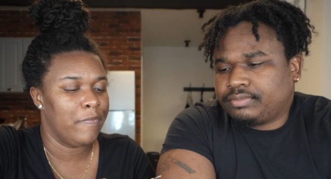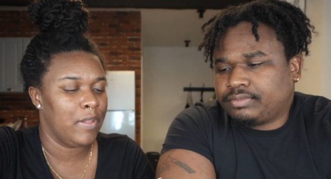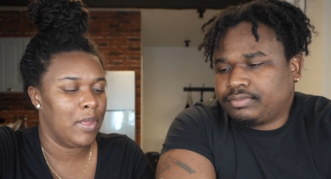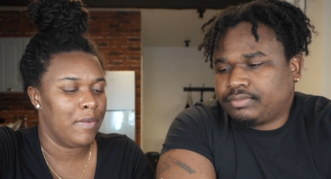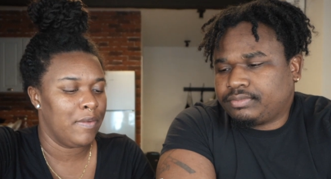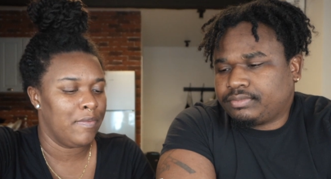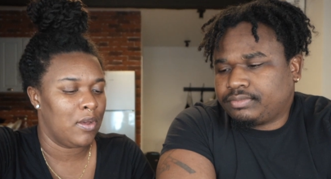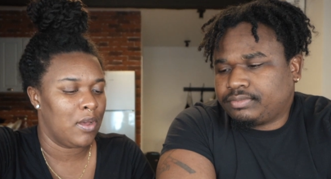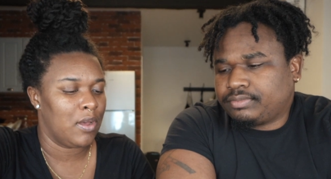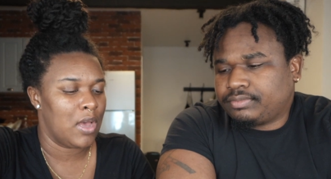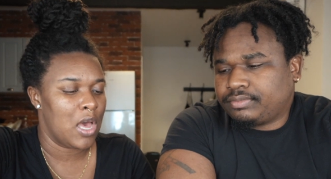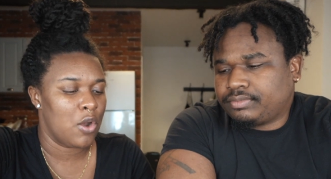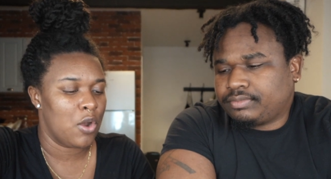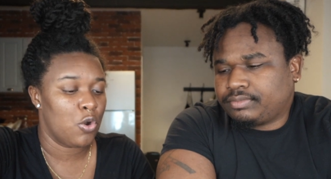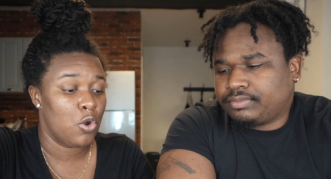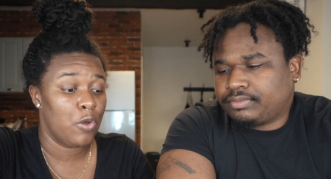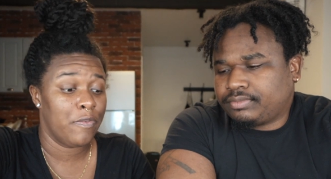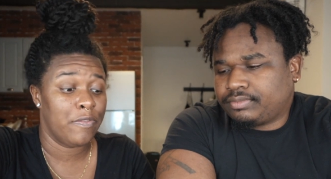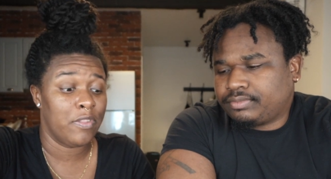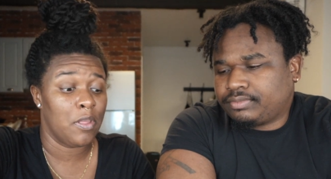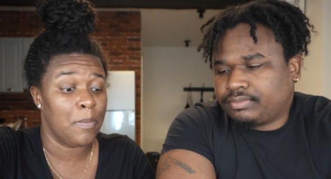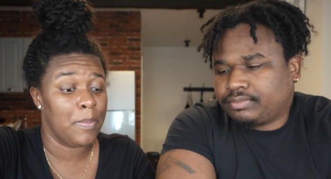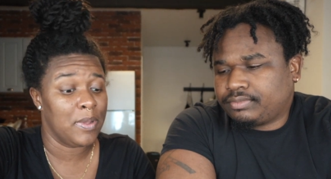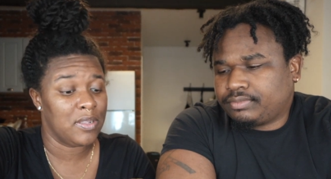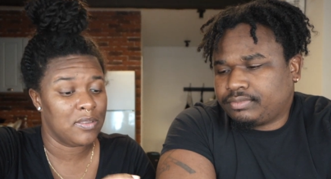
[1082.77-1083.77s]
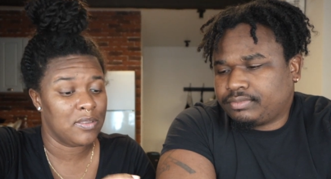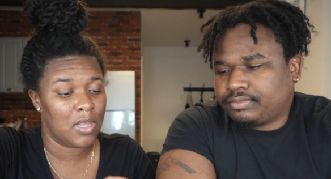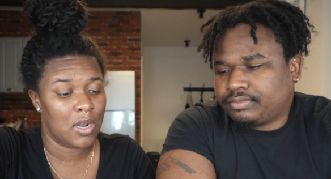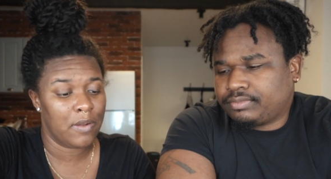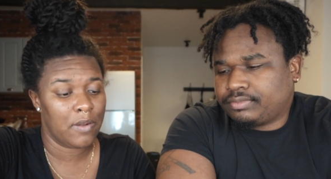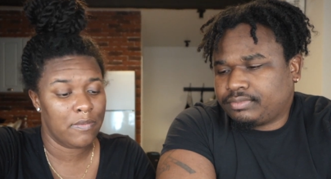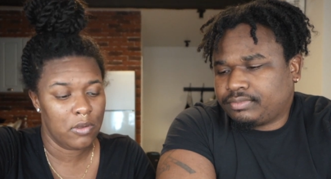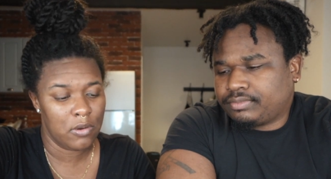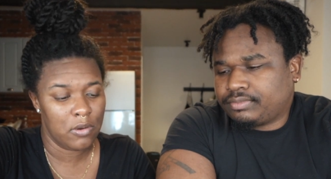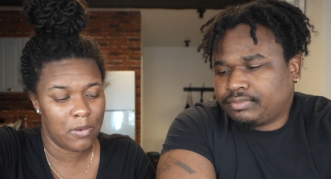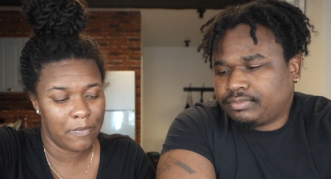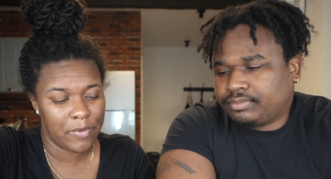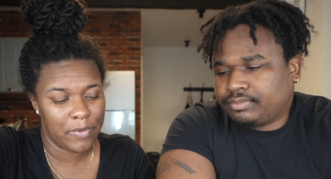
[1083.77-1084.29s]
Speaker 1: flavor. I don't know if the biscuit
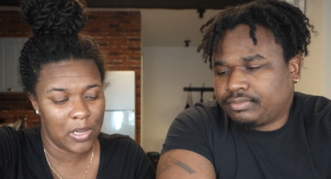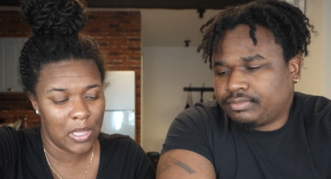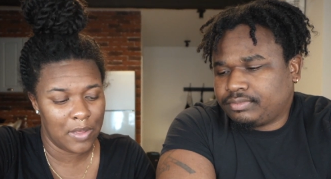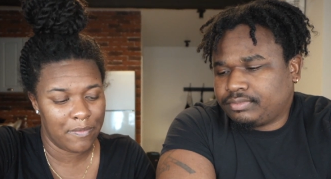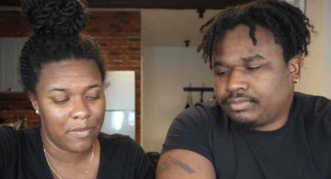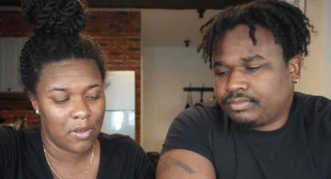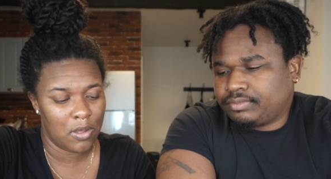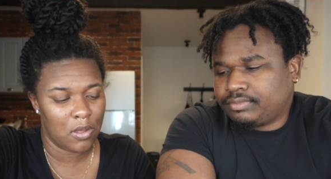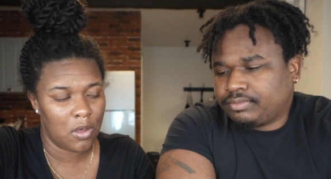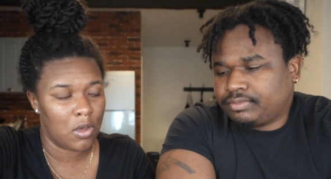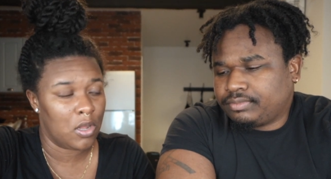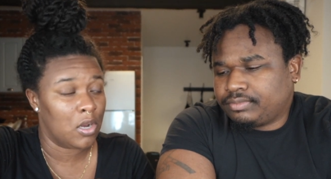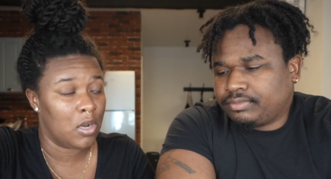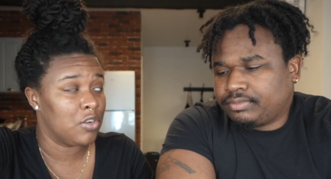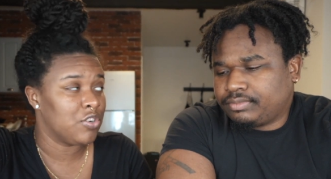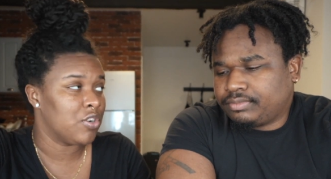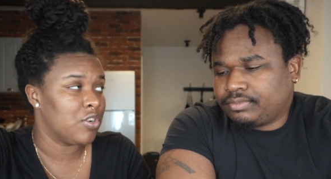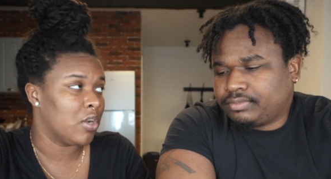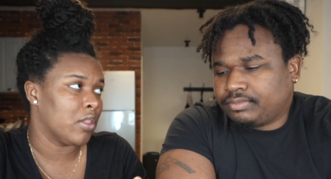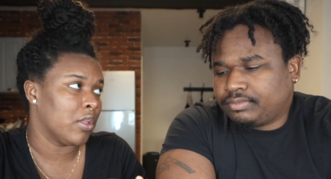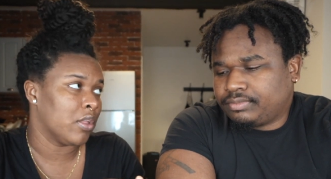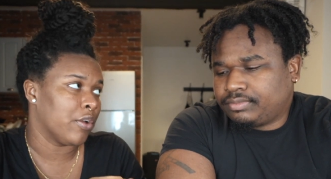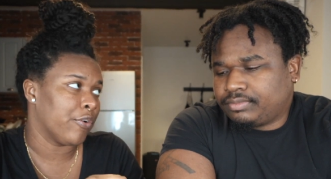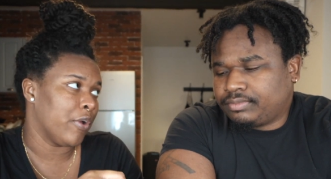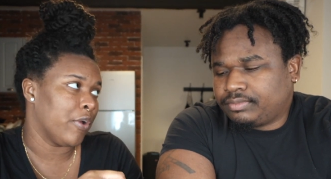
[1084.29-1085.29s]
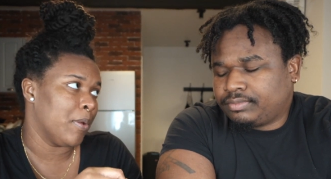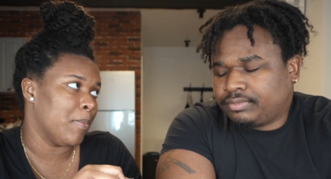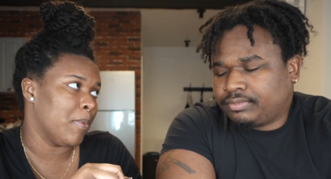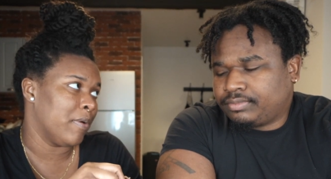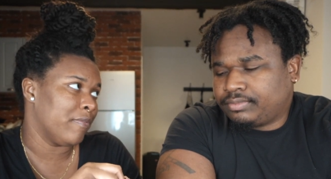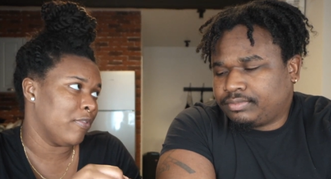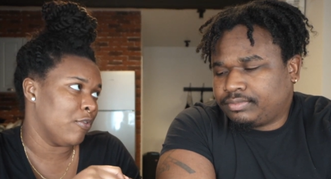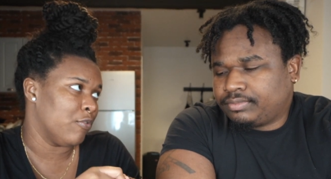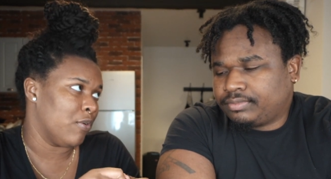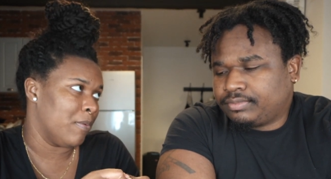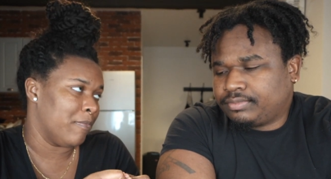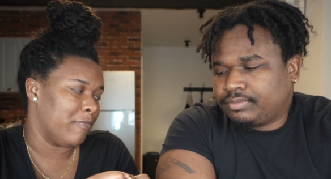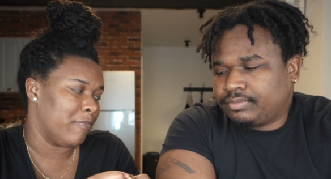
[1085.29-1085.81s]
have the rum flavor or the chocolate cream
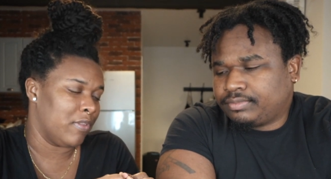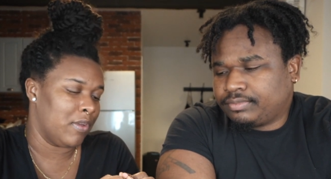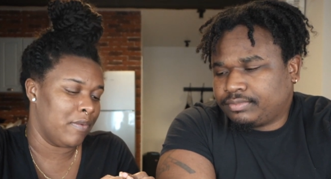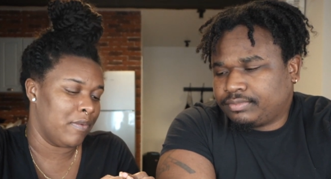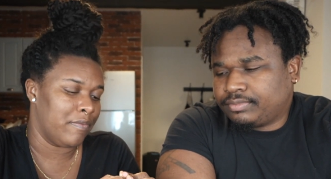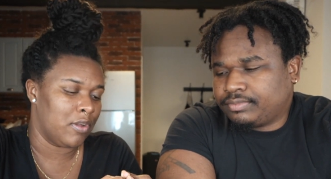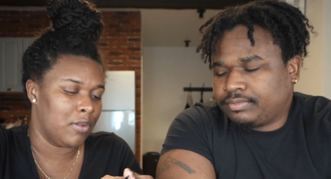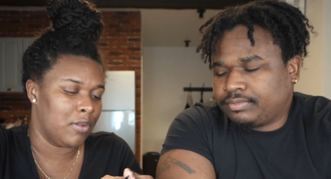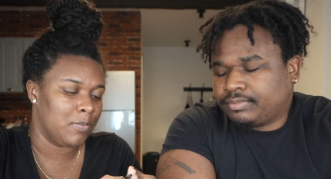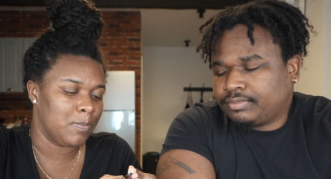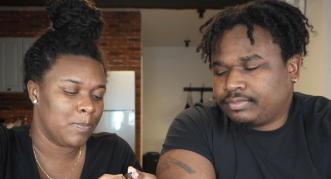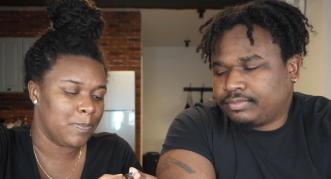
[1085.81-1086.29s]
have the rum flavor.